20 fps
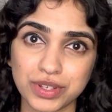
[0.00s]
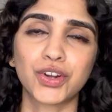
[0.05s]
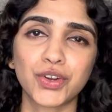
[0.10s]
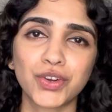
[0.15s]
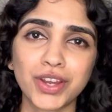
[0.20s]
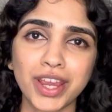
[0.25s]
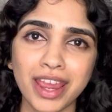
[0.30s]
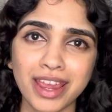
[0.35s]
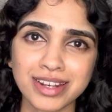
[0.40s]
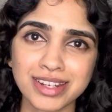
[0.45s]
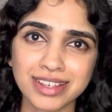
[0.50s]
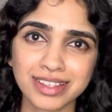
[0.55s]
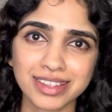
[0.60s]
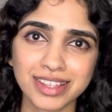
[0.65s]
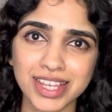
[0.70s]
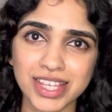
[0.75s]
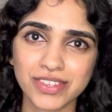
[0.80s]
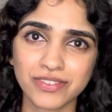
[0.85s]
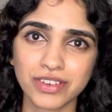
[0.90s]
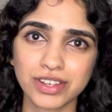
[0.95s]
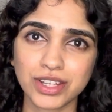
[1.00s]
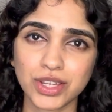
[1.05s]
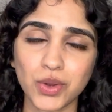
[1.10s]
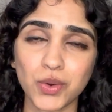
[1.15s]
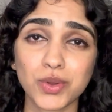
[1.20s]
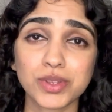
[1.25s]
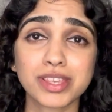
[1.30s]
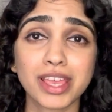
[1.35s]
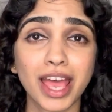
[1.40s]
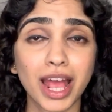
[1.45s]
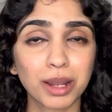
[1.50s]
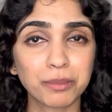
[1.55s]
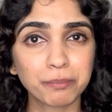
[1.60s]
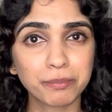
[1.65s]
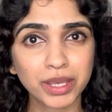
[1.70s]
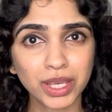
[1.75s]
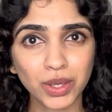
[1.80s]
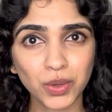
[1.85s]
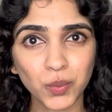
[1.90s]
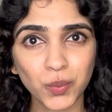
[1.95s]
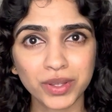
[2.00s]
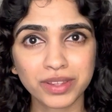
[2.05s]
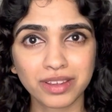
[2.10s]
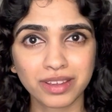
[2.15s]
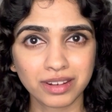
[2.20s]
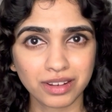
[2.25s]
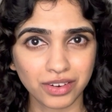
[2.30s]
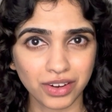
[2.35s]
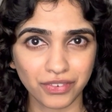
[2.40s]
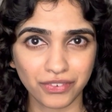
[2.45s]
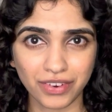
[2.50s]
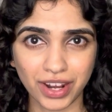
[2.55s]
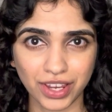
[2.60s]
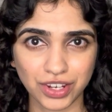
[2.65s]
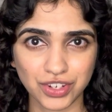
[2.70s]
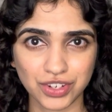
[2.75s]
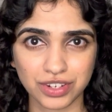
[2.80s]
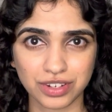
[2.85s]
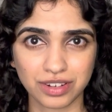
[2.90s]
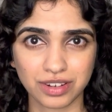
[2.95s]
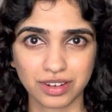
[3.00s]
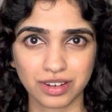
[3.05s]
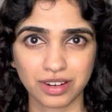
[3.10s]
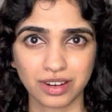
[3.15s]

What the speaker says: Creating these videos help me with inner reflection.